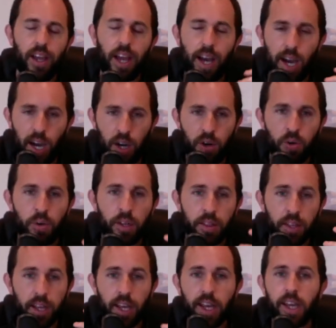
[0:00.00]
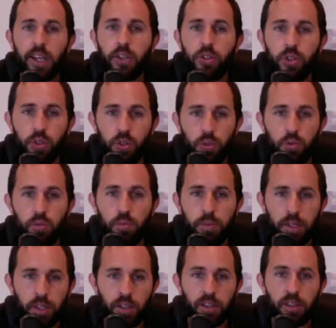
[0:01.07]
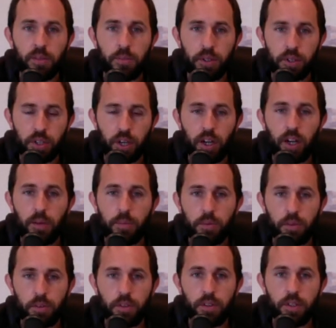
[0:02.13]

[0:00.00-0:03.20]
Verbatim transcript: How in the heck do you become the top